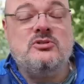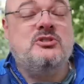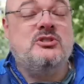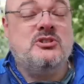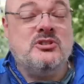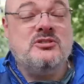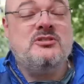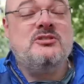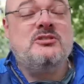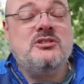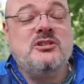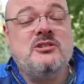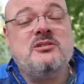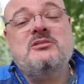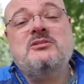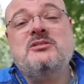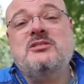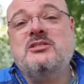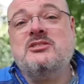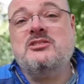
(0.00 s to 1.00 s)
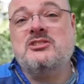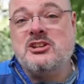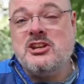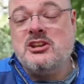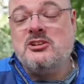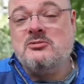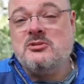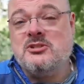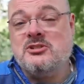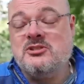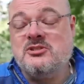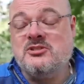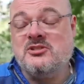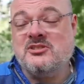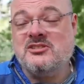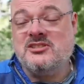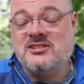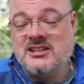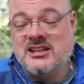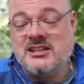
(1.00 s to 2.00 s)
does not distinguish
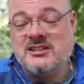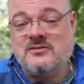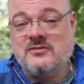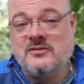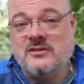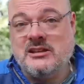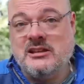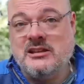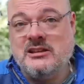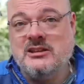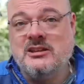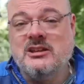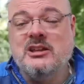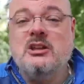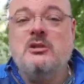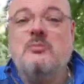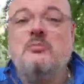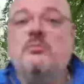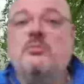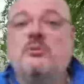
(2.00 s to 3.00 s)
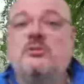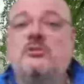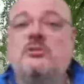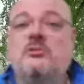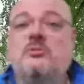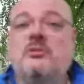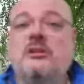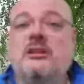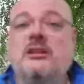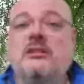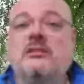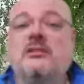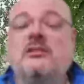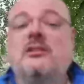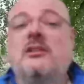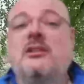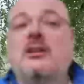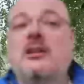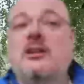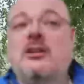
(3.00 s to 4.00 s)
successfully between
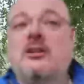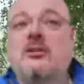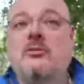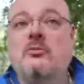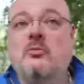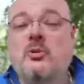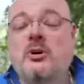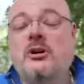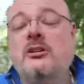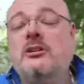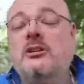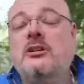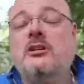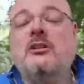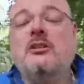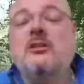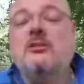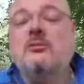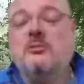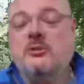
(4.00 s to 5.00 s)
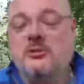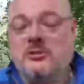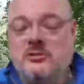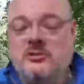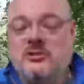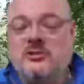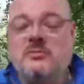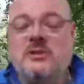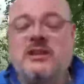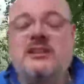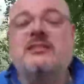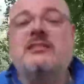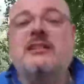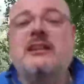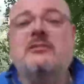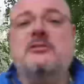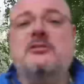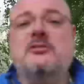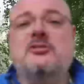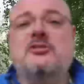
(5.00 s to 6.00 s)
one 100-minute
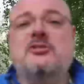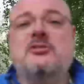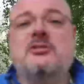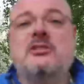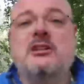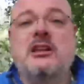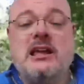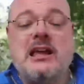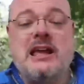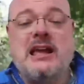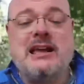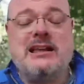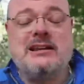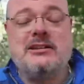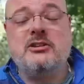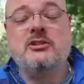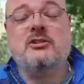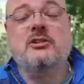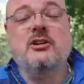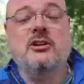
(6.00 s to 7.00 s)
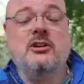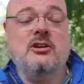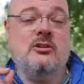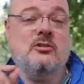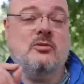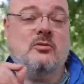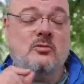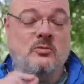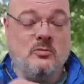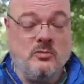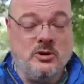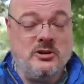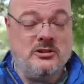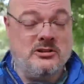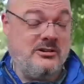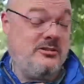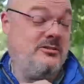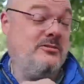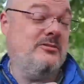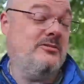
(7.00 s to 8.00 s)
outage and
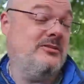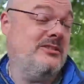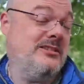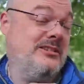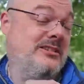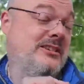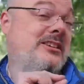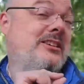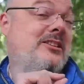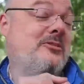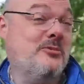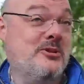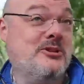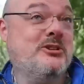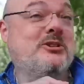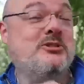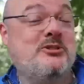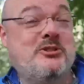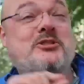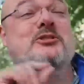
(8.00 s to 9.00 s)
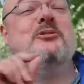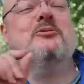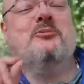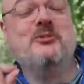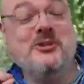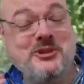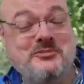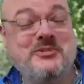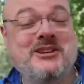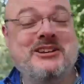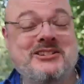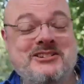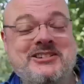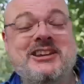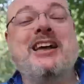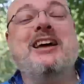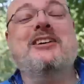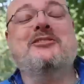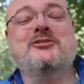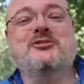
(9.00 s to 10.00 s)
one 100 one-minute
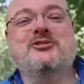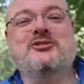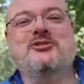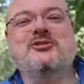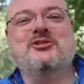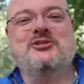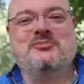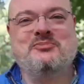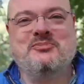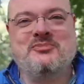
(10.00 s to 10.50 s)
outages.